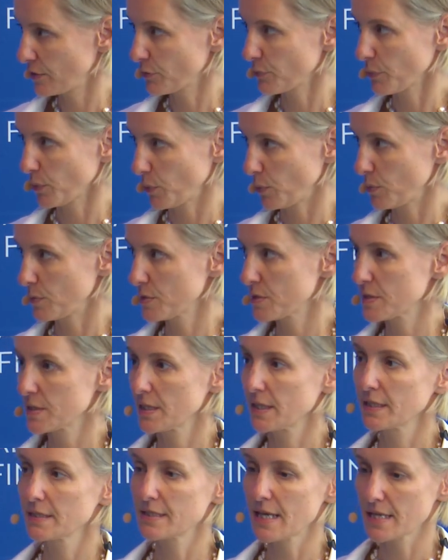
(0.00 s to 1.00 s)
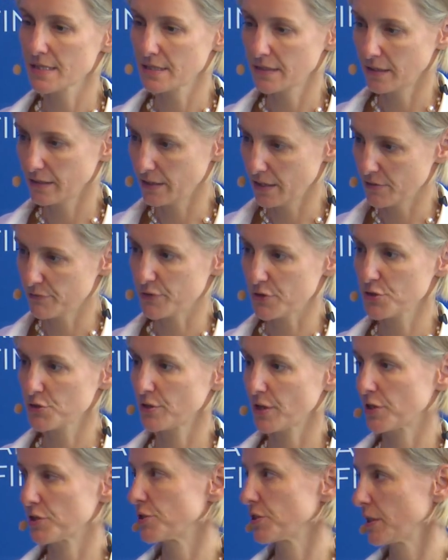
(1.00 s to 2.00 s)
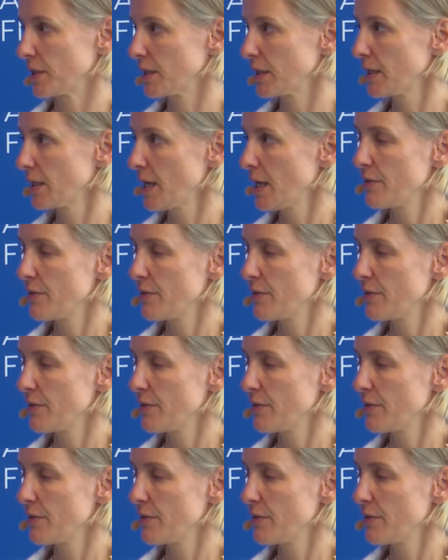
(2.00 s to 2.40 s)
the rules, testing the infrastructure,